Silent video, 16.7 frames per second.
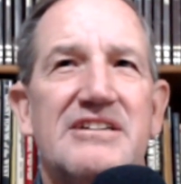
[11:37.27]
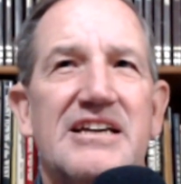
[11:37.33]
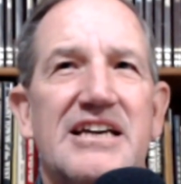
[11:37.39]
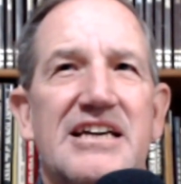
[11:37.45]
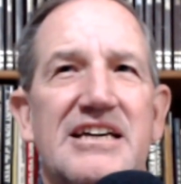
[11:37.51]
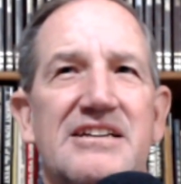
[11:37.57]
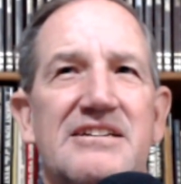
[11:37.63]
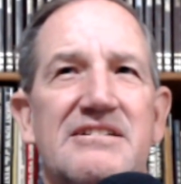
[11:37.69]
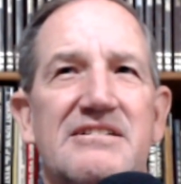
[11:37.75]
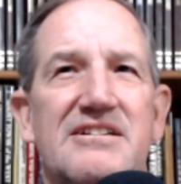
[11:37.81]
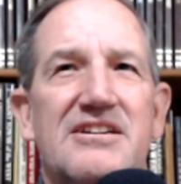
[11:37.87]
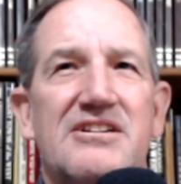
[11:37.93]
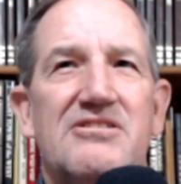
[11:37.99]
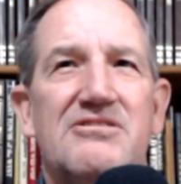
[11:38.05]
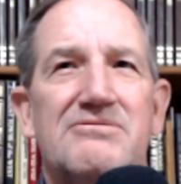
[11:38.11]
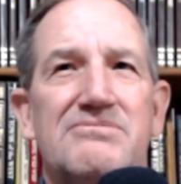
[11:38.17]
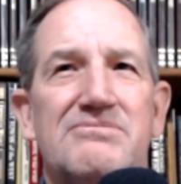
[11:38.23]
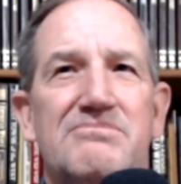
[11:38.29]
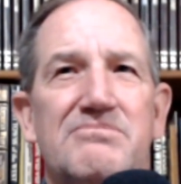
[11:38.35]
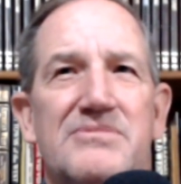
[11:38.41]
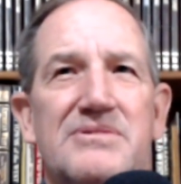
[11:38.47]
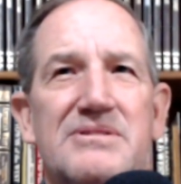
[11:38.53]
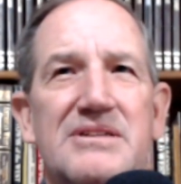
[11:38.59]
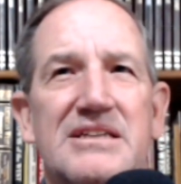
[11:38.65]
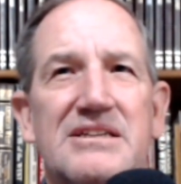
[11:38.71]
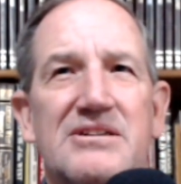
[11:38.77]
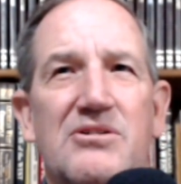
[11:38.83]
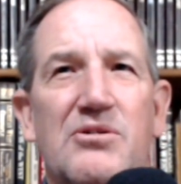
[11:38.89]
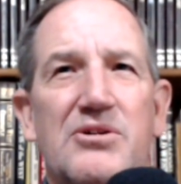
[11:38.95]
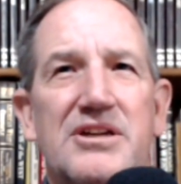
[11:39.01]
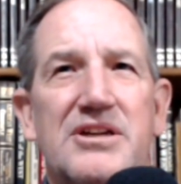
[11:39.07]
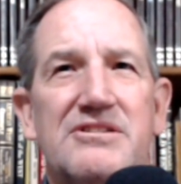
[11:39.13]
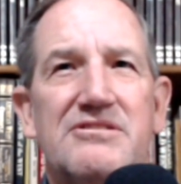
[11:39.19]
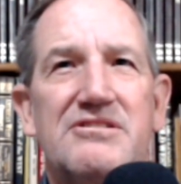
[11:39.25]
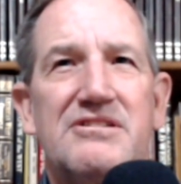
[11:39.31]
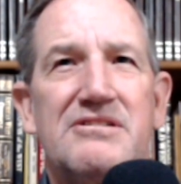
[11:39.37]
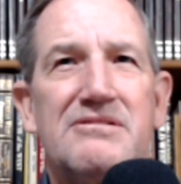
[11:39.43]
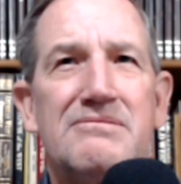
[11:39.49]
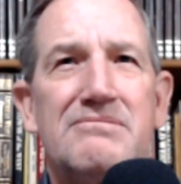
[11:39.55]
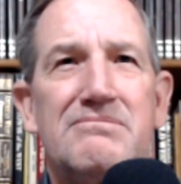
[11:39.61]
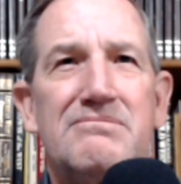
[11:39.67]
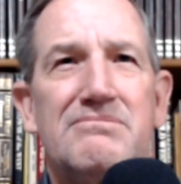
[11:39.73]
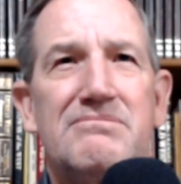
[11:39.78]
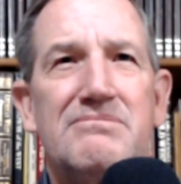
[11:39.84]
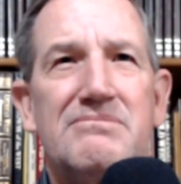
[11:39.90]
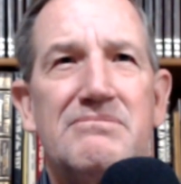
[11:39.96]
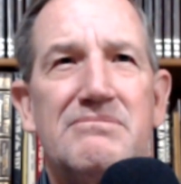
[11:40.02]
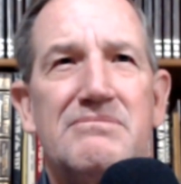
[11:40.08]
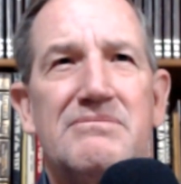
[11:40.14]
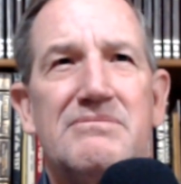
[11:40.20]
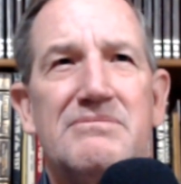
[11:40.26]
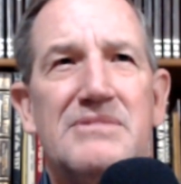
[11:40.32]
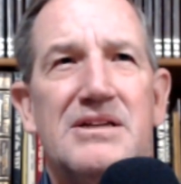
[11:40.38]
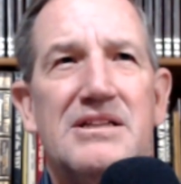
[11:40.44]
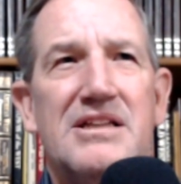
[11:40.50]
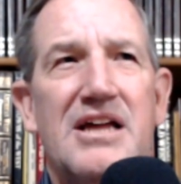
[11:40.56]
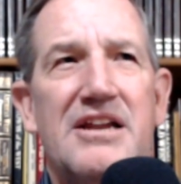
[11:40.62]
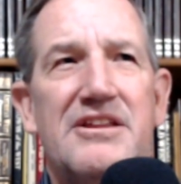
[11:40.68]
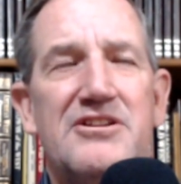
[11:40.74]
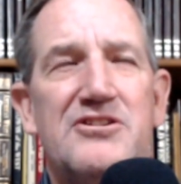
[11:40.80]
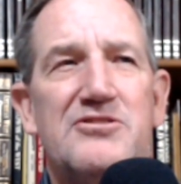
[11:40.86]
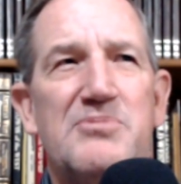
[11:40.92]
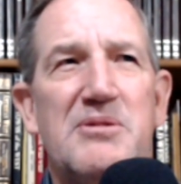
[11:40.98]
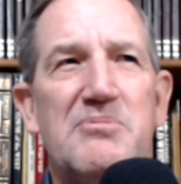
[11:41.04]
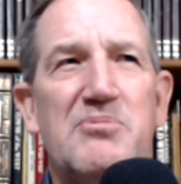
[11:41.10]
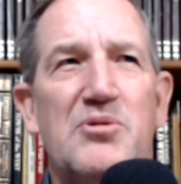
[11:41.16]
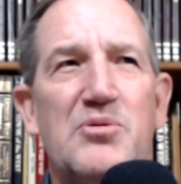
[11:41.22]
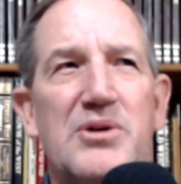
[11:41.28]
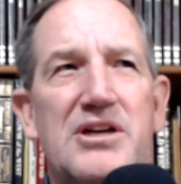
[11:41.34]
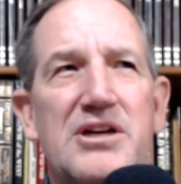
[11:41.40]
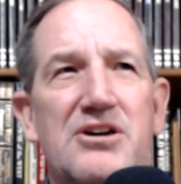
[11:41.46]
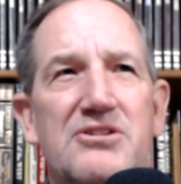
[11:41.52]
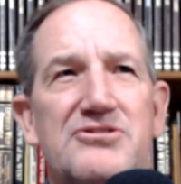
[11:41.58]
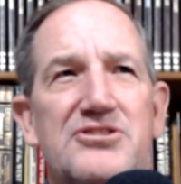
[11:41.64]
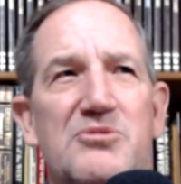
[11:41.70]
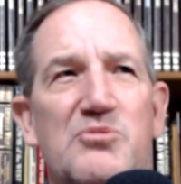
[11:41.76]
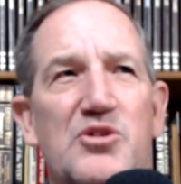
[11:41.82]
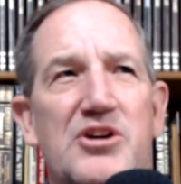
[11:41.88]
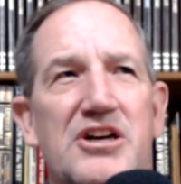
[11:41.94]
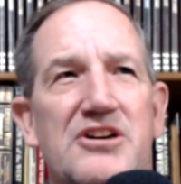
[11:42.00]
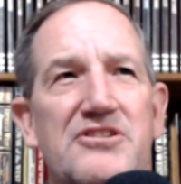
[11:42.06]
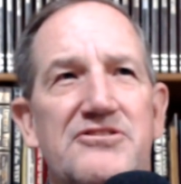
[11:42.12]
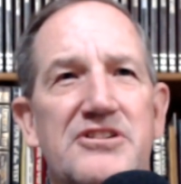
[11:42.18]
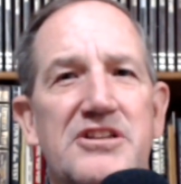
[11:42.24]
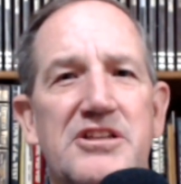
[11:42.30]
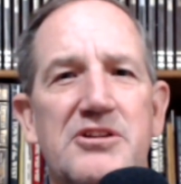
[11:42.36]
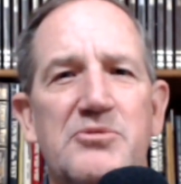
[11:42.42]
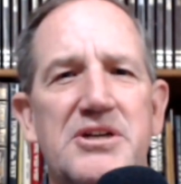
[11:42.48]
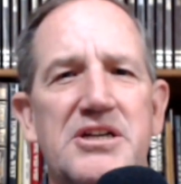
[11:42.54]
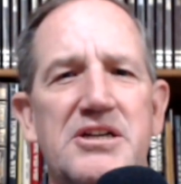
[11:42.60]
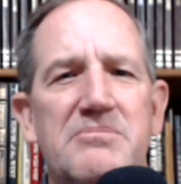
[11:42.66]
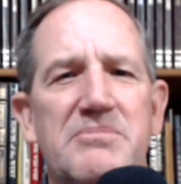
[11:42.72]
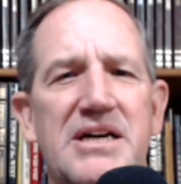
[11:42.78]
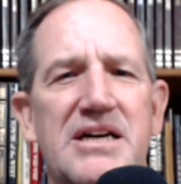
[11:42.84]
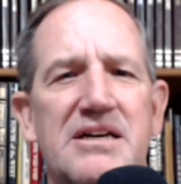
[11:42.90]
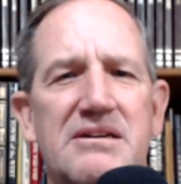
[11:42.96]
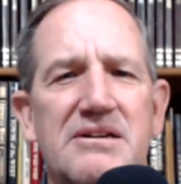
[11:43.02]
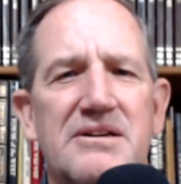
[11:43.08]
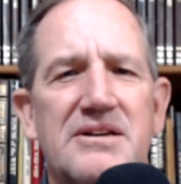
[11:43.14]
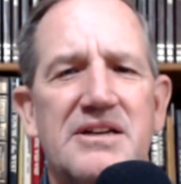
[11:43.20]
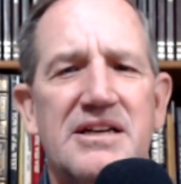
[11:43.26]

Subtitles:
And, and according to a lot of these people, we go somewhere else and then we come back.